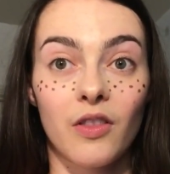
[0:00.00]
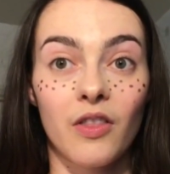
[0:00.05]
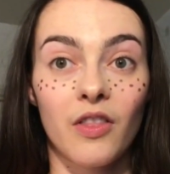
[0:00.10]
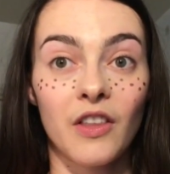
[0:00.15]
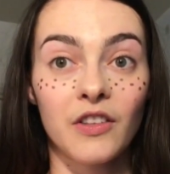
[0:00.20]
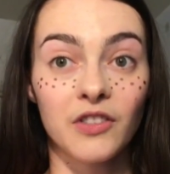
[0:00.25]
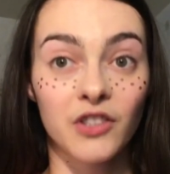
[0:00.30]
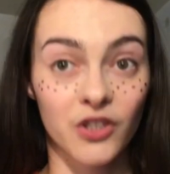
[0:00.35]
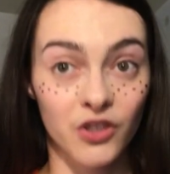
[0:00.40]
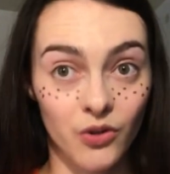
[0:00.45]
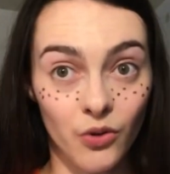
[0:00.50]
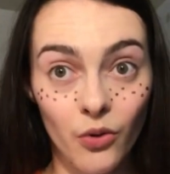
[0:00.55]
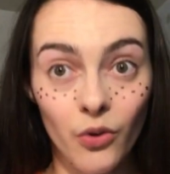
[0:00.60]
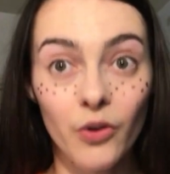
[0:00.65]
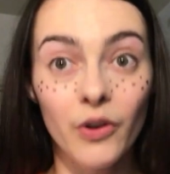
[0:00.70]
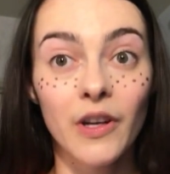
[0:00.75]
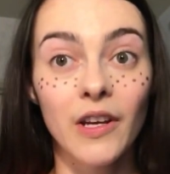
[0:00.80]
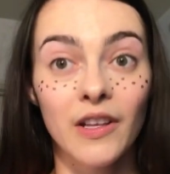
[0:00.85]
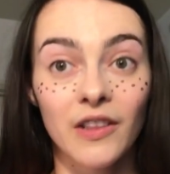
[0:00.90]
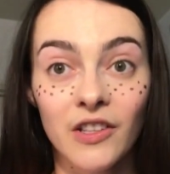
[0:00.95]
the
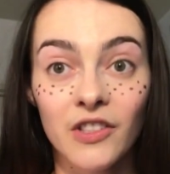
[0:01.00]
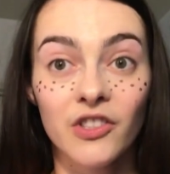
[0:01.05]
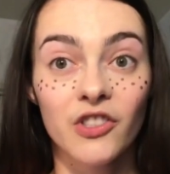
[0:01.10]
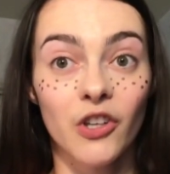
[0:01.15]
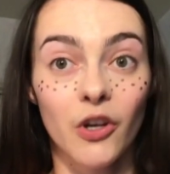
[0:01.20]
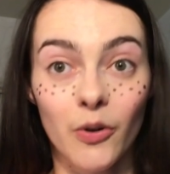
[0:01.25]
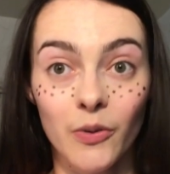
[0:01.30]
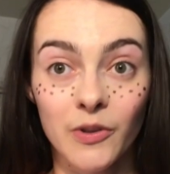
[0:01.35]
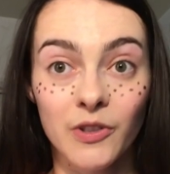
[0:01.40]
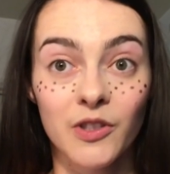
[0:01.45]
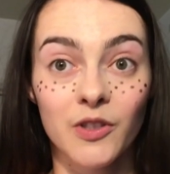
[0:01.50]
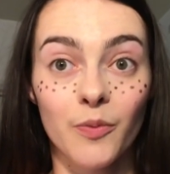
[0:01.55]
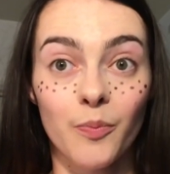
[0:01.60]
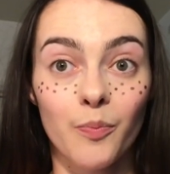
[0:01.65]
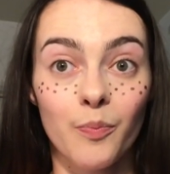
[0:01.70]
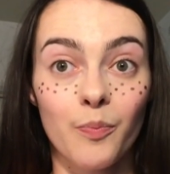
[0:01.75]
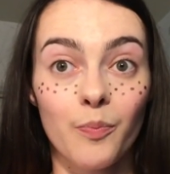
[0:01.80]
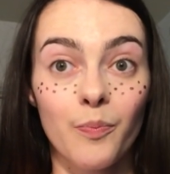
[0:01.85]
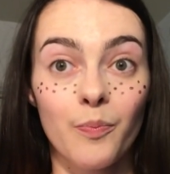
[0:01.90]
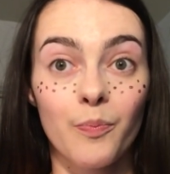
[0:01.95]
story and the jokes
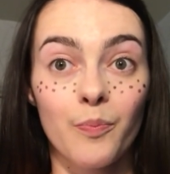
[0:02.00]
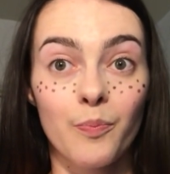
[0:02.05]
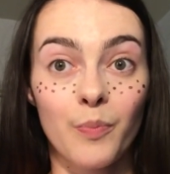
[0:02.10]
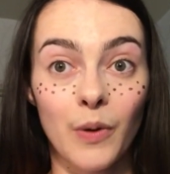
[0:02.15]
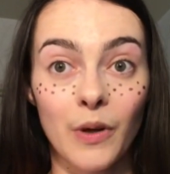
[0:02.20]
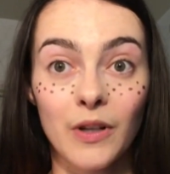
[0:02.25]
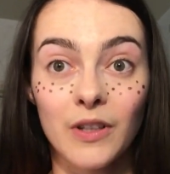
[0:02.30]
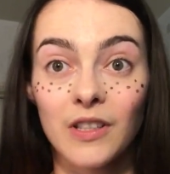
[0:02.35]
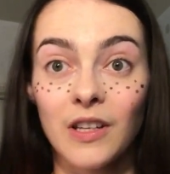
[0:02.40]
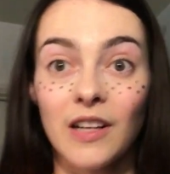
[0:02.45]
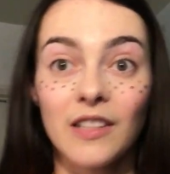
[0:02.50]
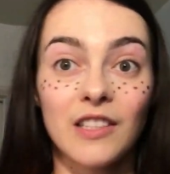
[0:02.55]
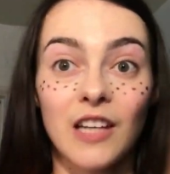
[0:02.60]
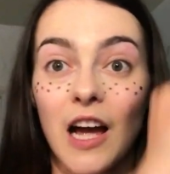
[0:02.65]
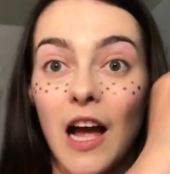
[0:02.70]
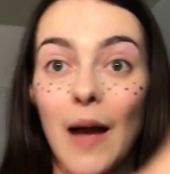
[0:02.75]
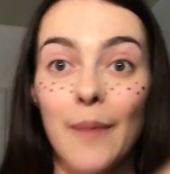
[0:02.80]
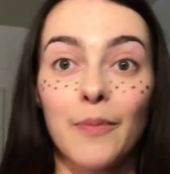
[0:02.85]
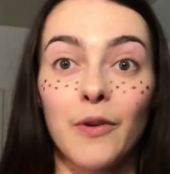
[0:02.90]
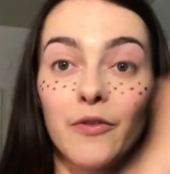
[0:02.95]
build on
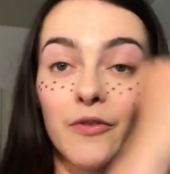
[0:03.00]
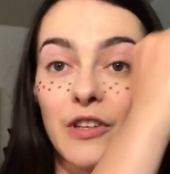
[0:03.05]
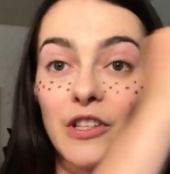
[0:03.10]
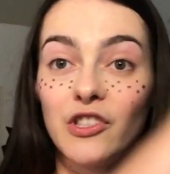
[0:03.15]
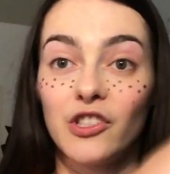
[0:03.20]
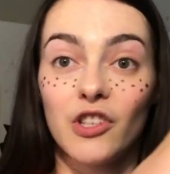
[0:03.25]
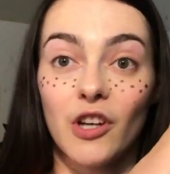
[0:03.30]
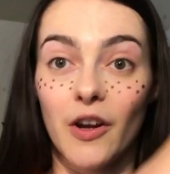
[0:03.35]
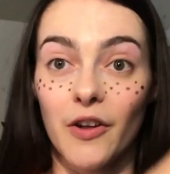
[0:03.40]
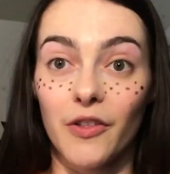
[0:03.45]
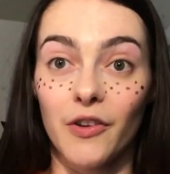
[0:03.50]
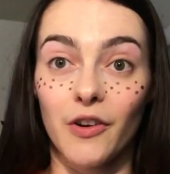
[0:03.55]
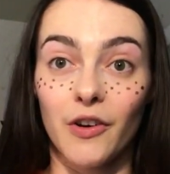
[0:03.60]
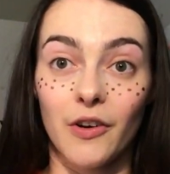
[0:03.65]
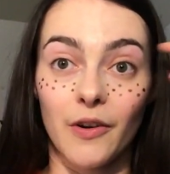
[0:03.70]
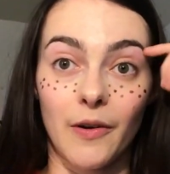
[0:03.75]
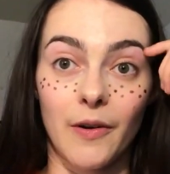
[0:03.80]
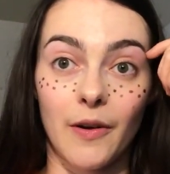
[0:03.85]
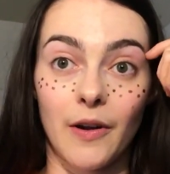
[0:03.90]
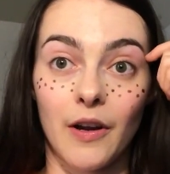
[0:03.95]
top of each
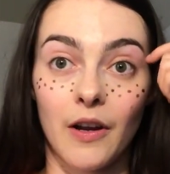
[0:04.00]
other